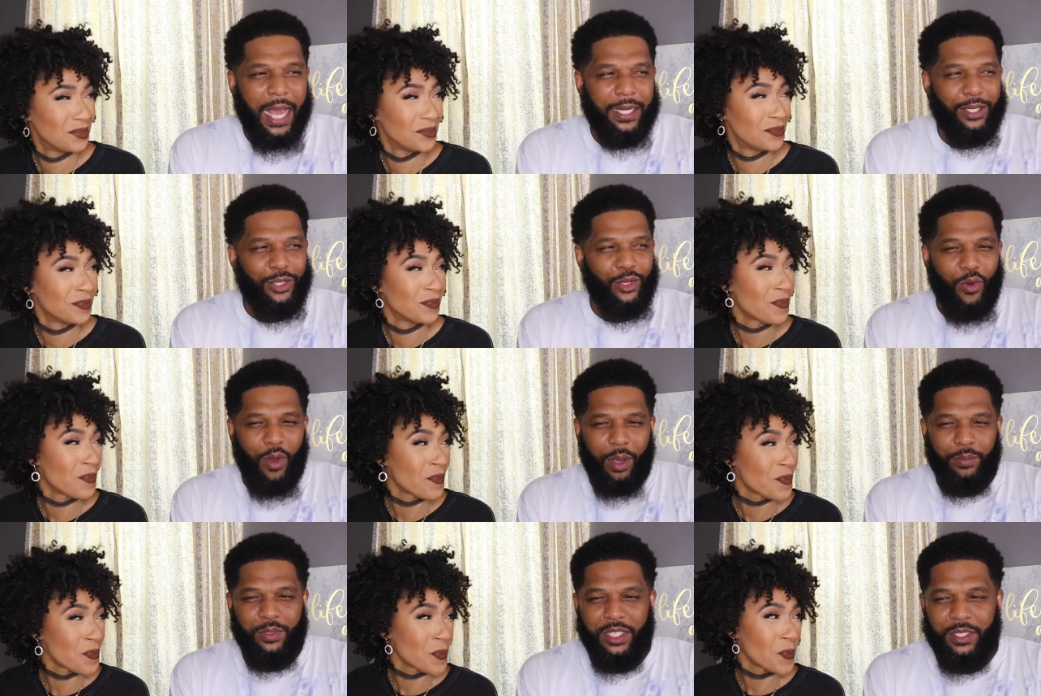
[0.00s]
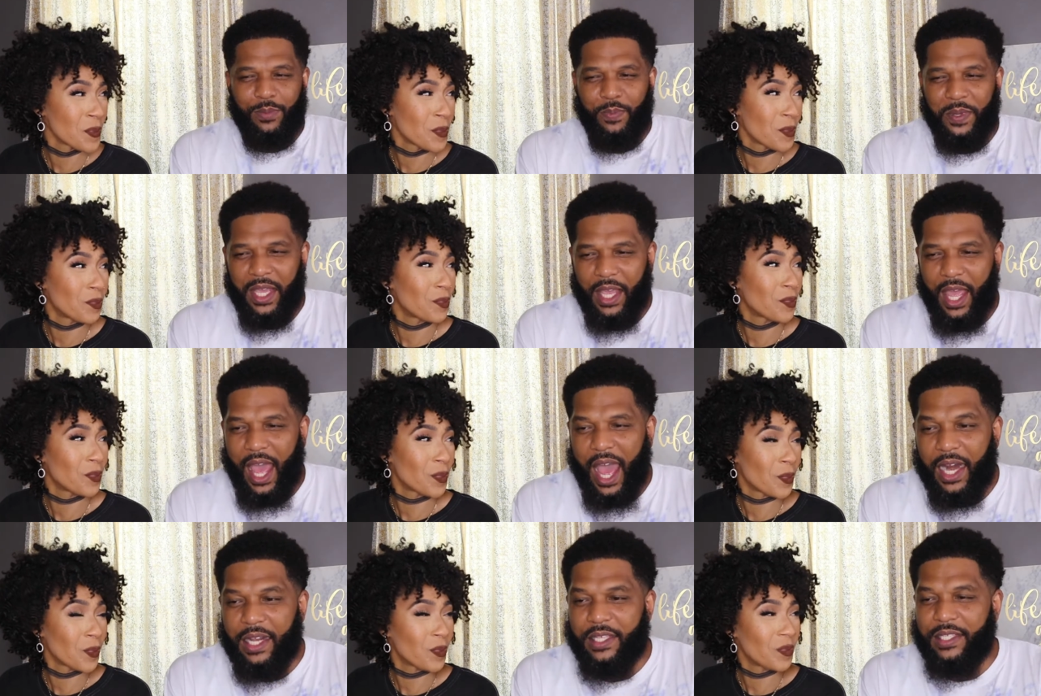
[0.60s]
Speaker 1: I do. I'm just
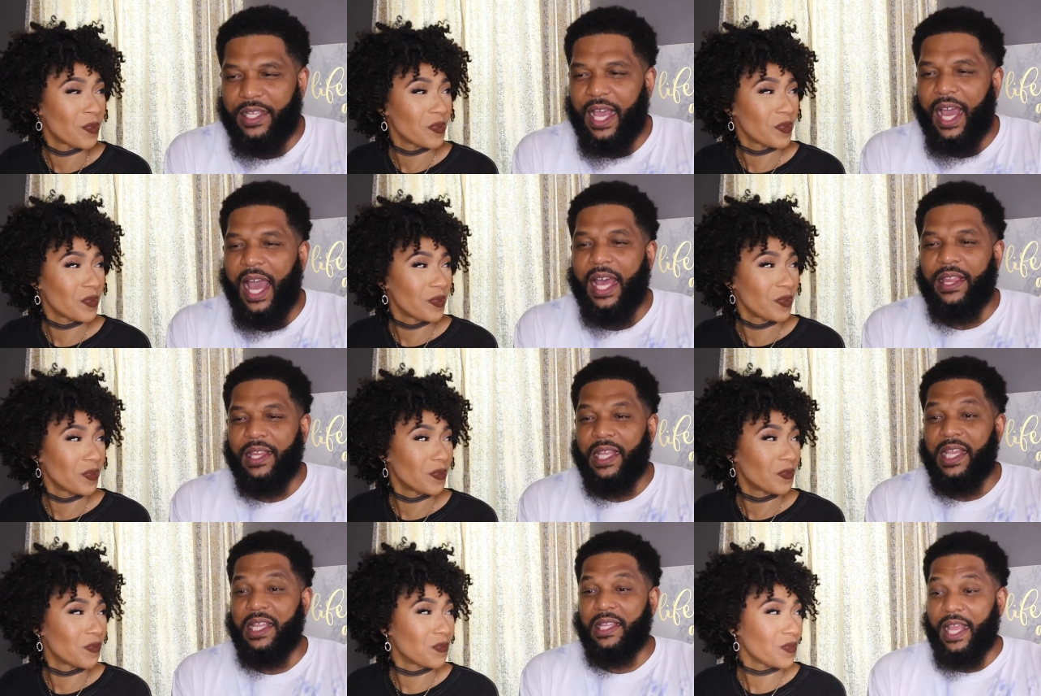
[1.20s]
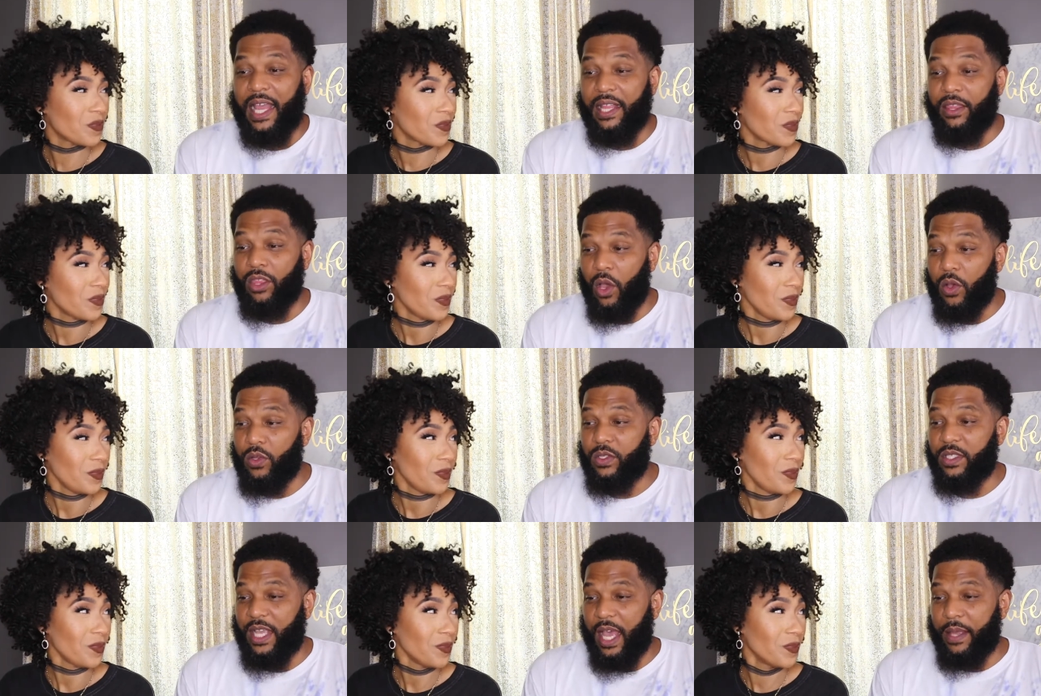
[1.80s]
being honest. Like I think that
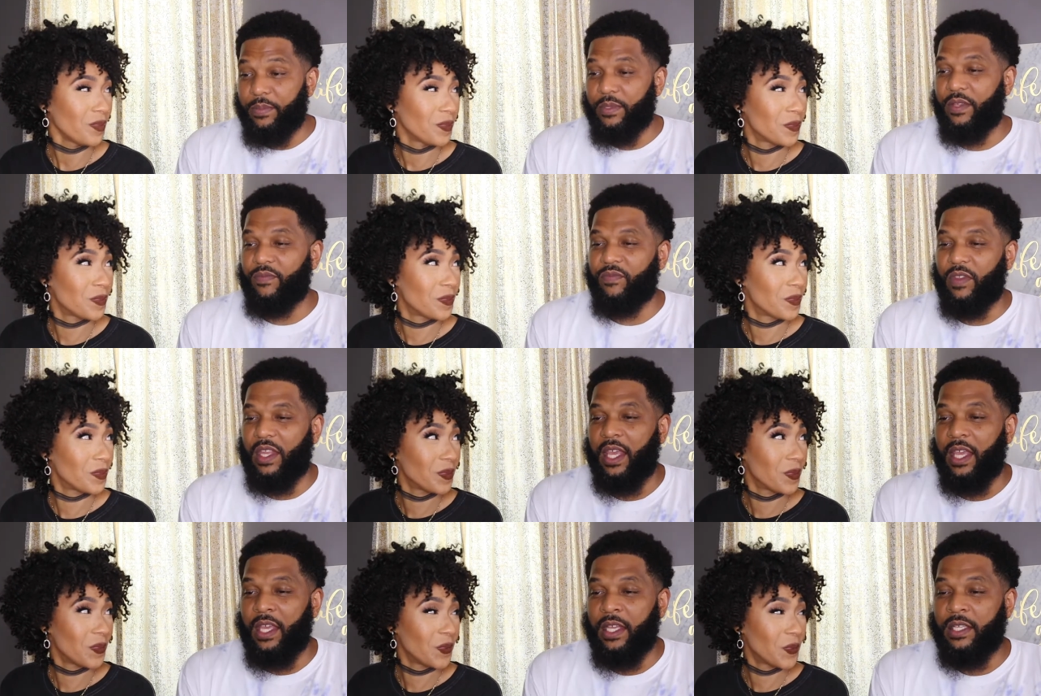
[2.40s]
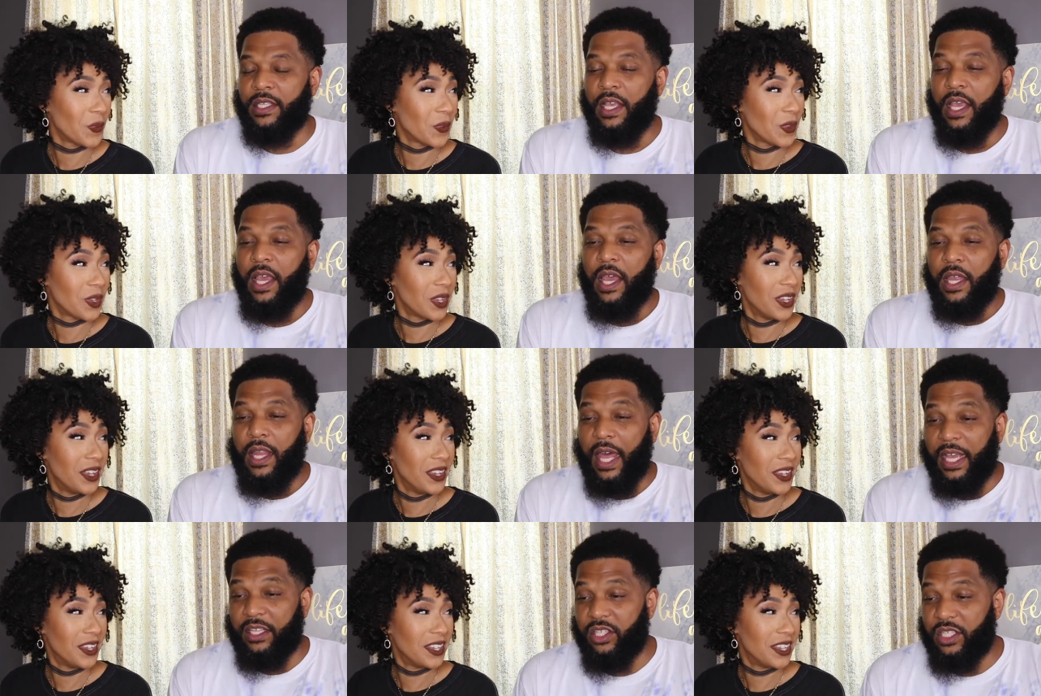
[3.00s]
those types of things,
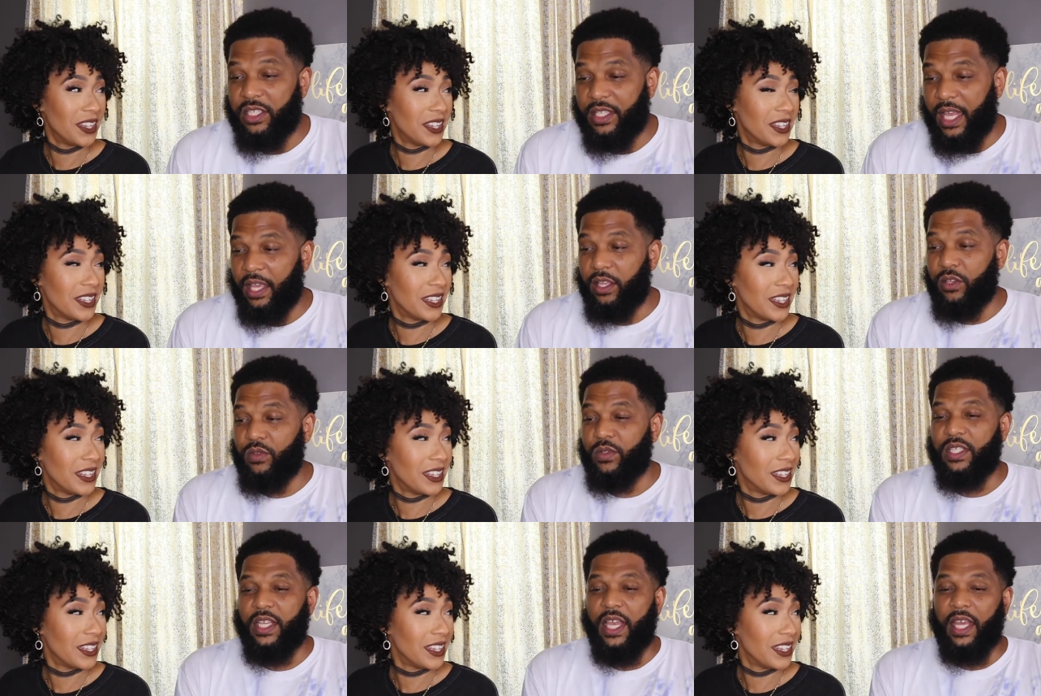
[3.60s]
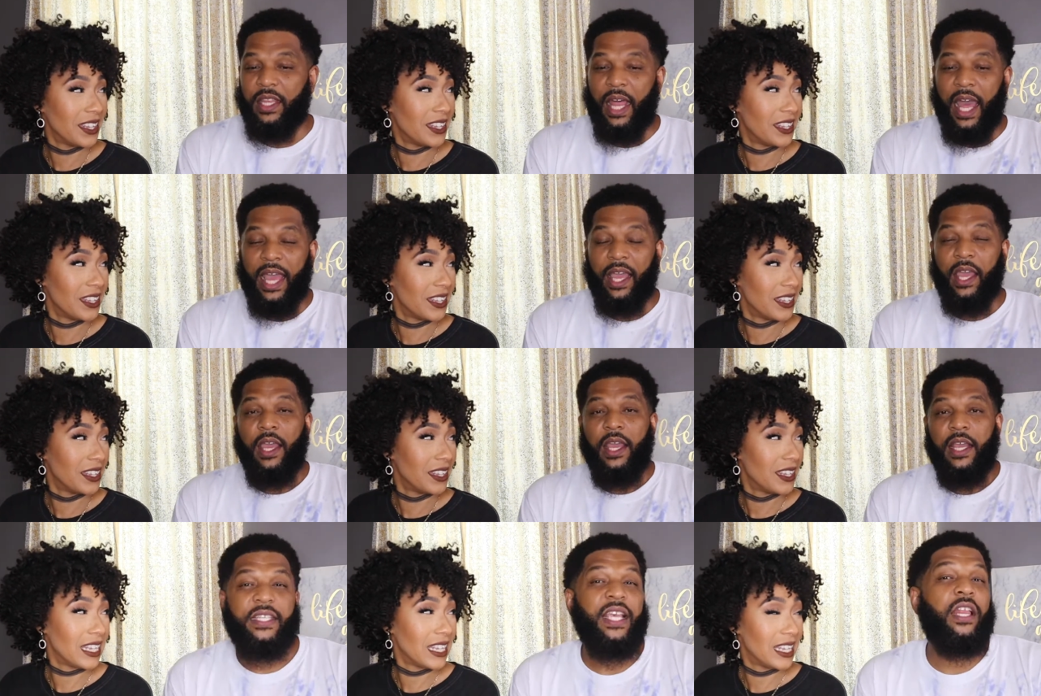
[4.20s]
like just like you said,
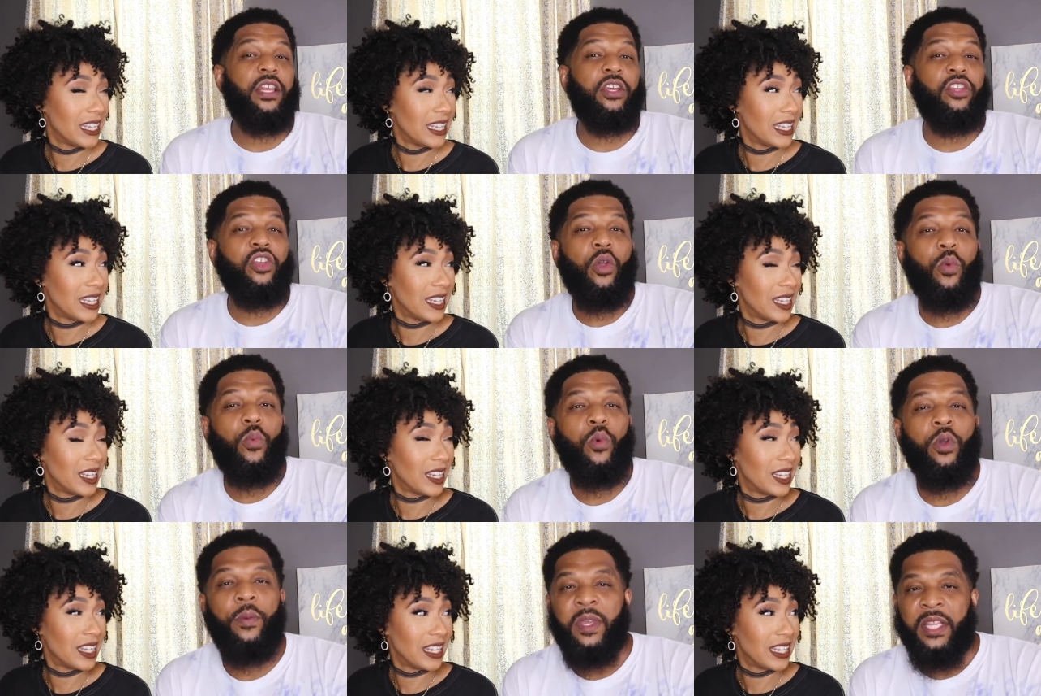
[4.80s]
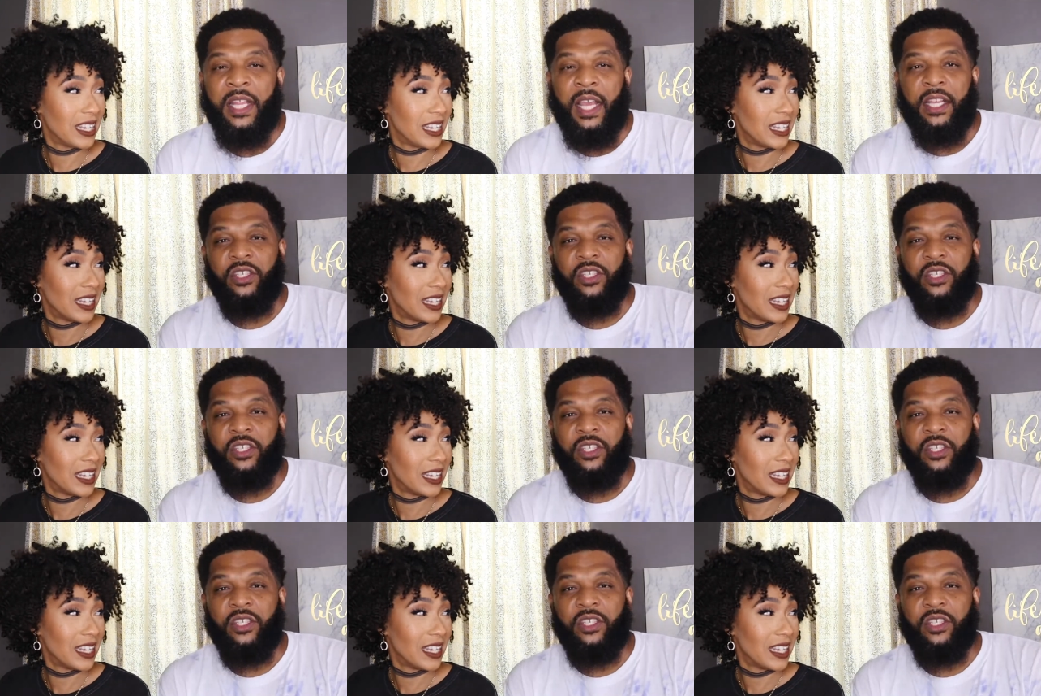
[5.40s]
like telling your woman